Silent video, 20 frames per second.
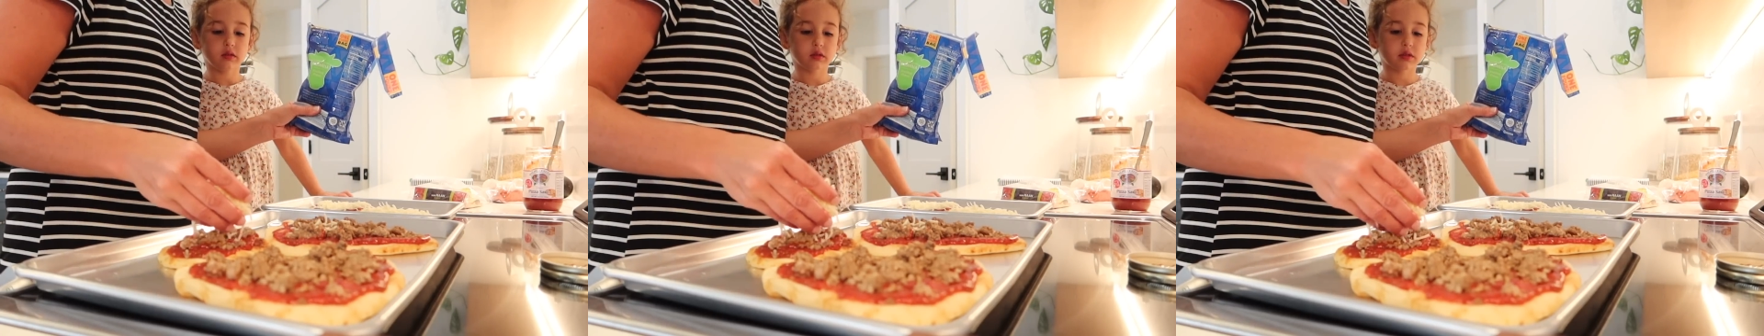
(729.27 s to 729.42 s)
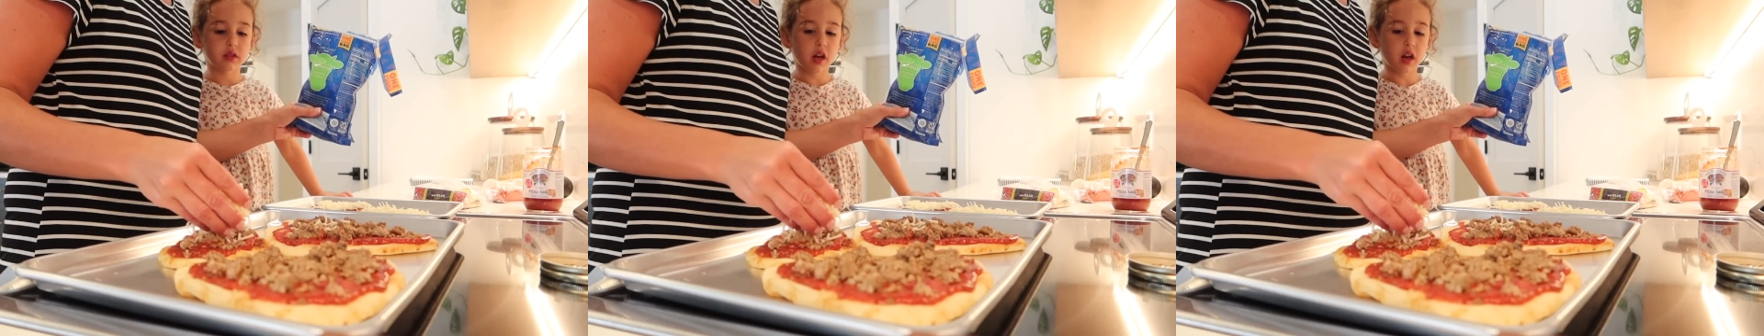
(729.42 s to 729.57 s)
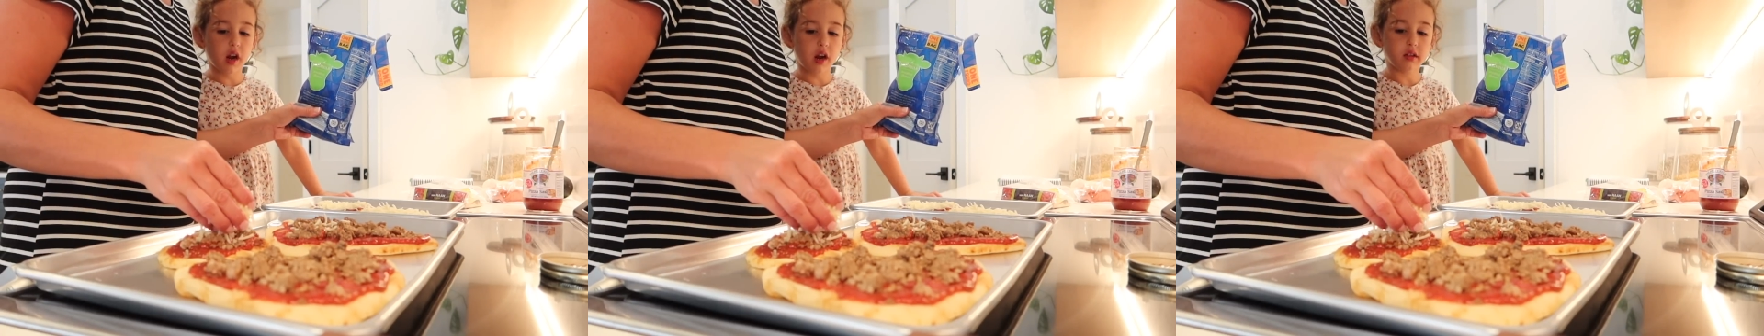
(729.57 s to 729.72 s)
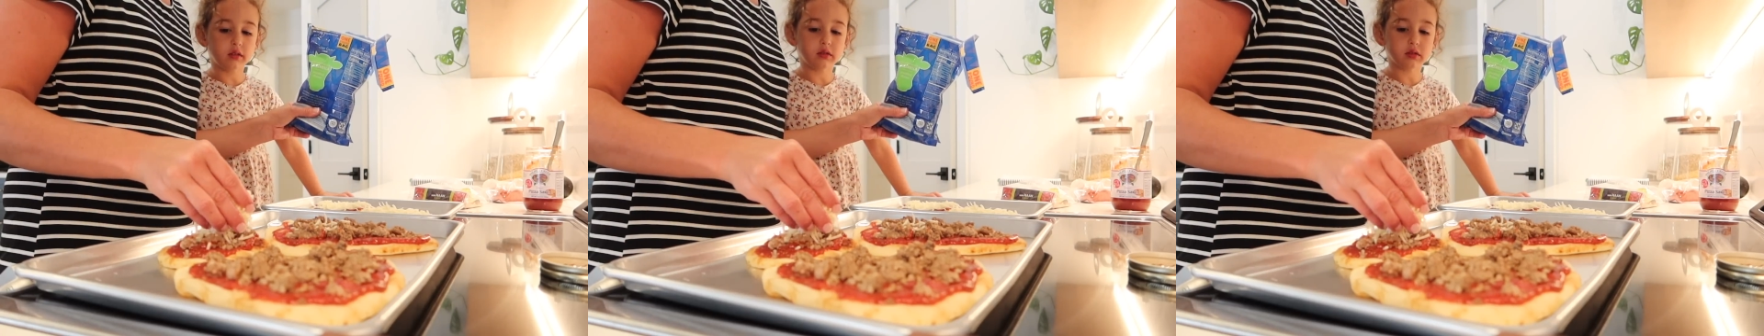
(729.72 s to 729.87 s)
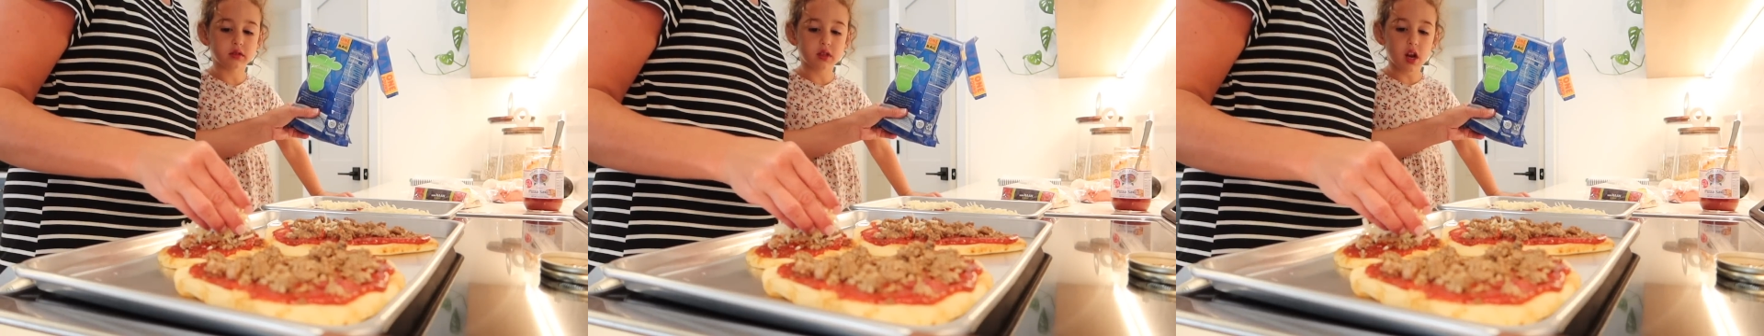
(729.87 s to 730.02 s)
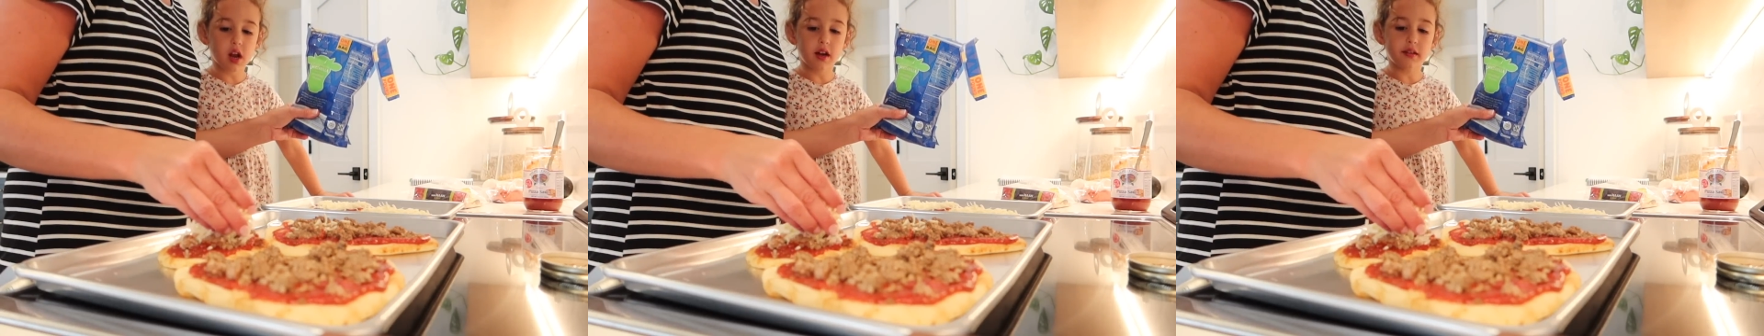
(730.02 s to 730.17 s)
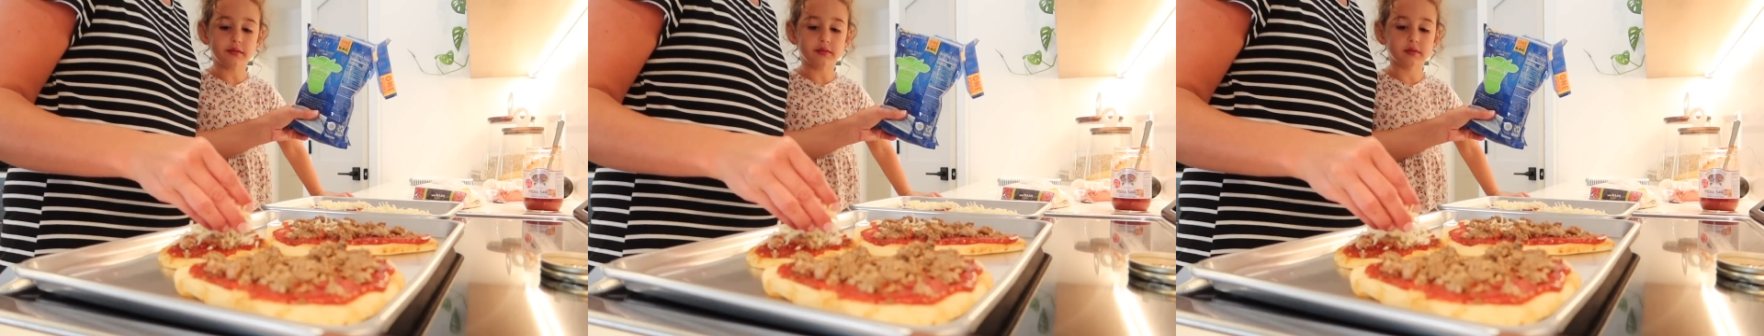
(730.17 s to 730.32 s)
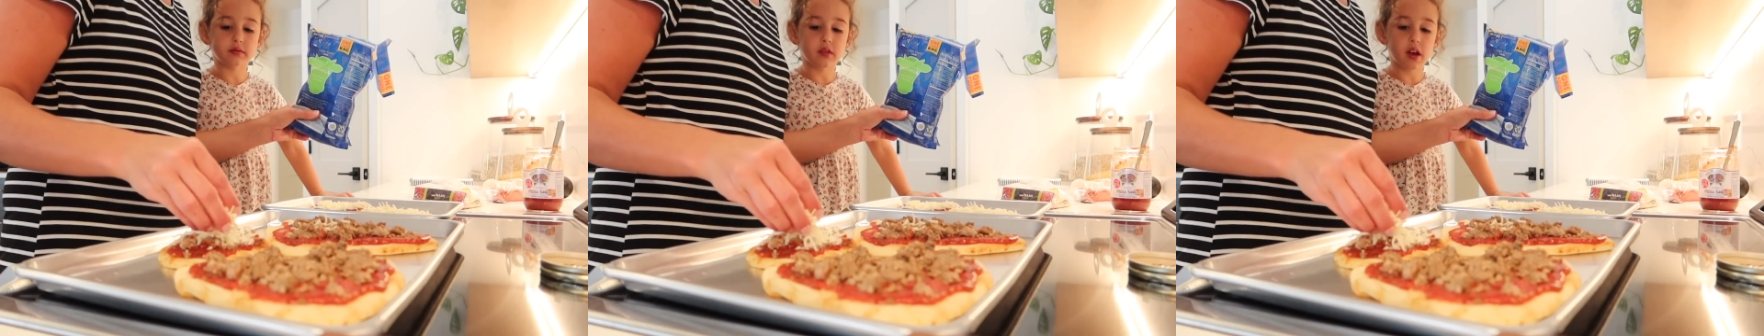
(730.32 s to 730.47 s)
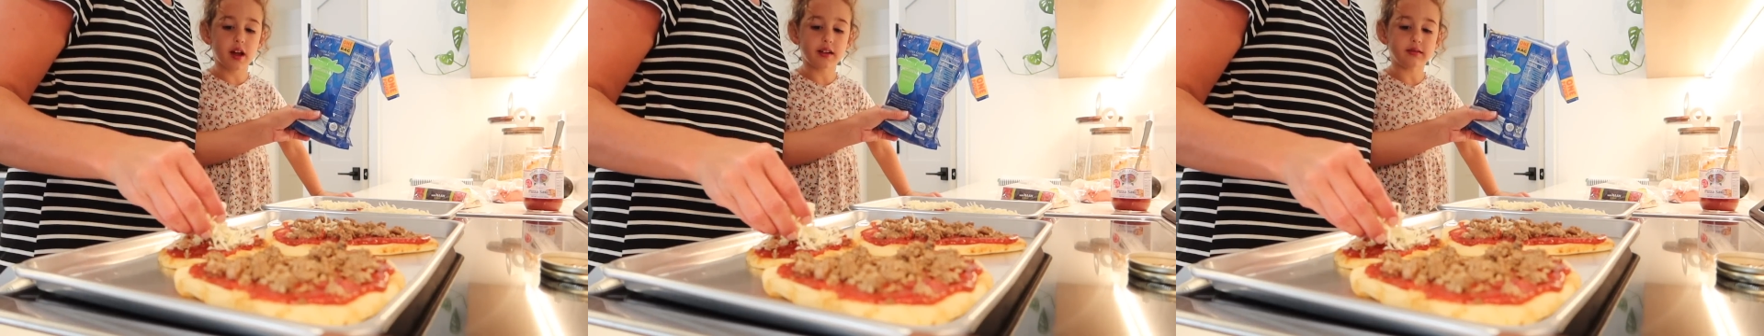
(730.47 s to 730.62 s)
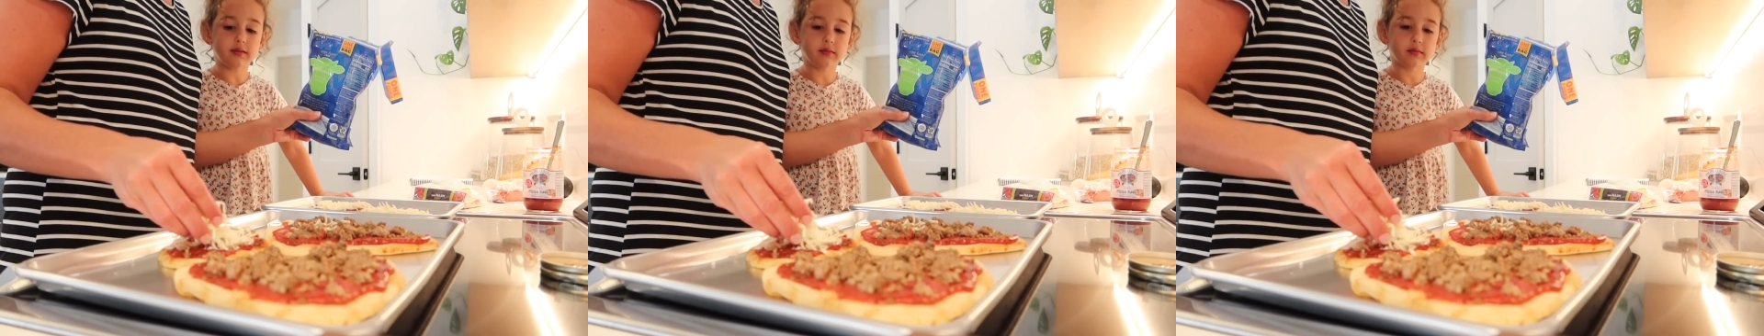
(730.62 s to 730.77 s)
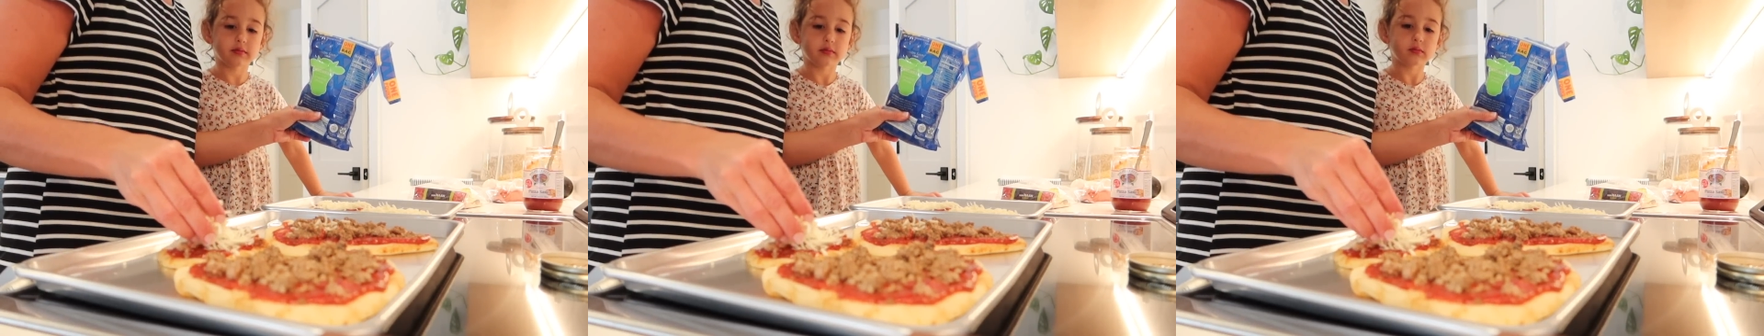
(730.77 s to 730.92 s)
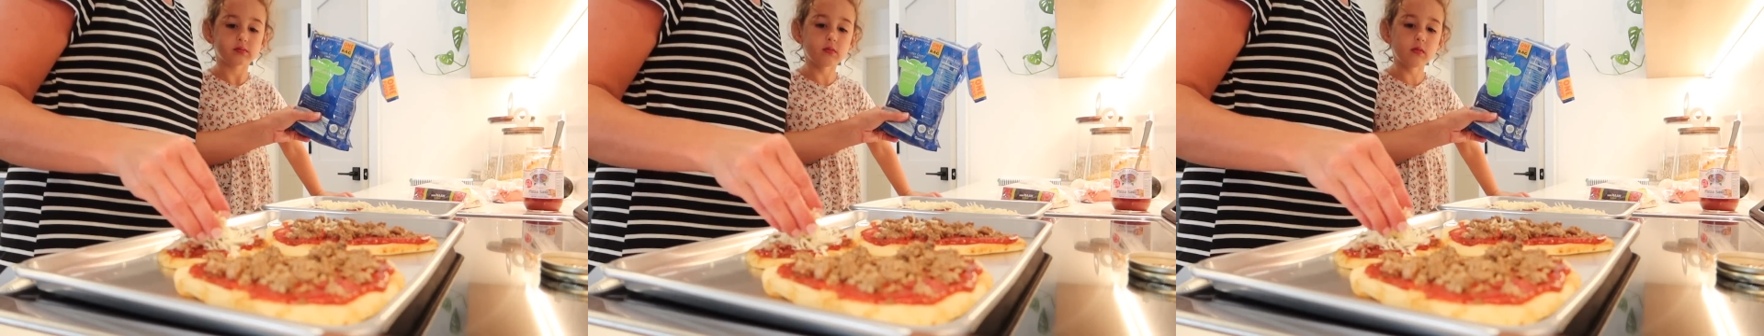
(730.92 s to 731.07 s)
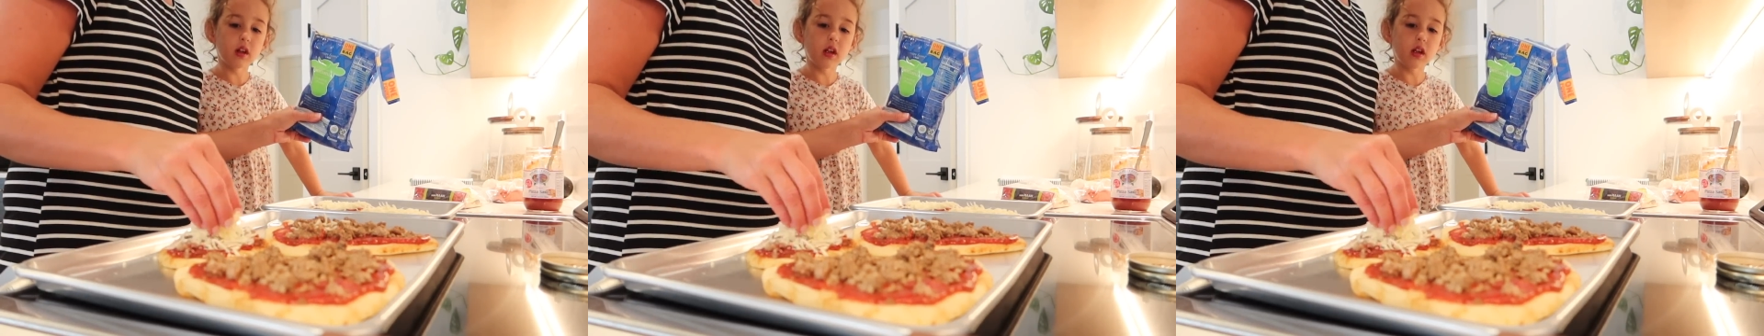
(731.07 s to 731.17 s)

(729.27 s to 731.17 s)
pizzas. So that's what we did.